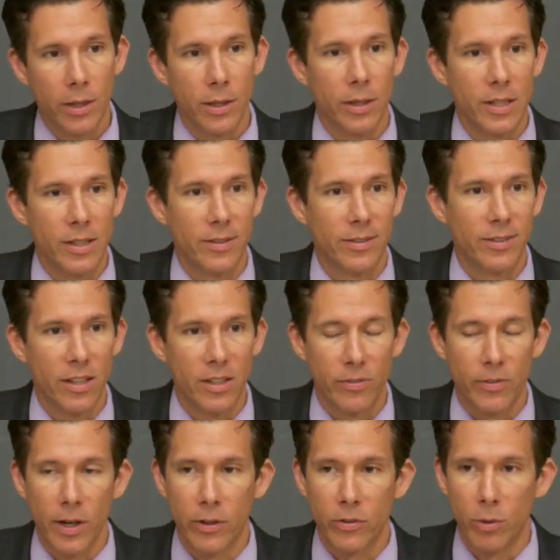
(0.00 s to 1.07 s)
it
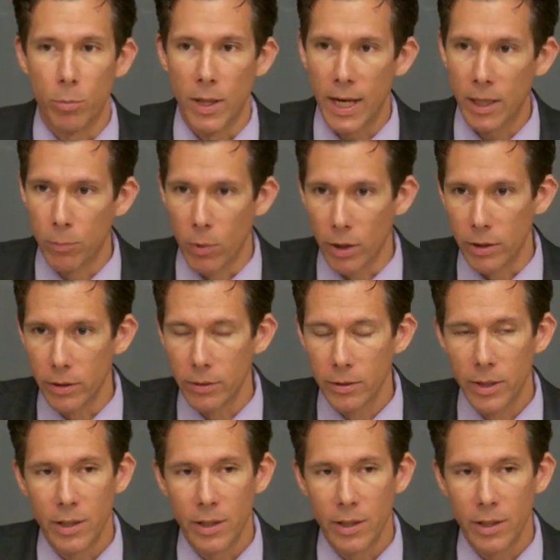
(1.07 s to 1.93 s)
incentivized a black market.